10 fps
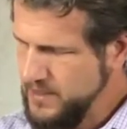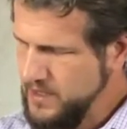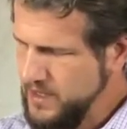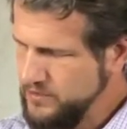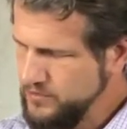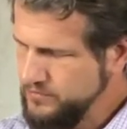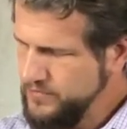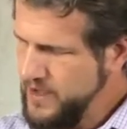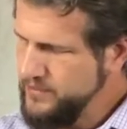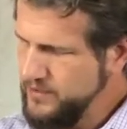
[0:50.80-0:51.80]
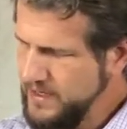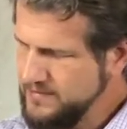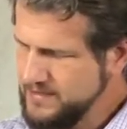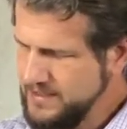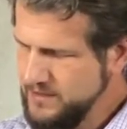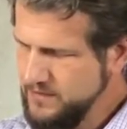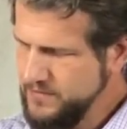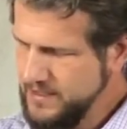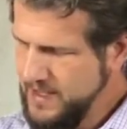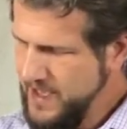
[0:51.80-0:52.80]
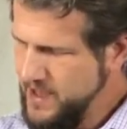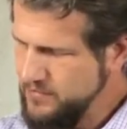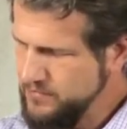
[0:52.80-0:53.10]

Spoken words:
and your father has killed the calf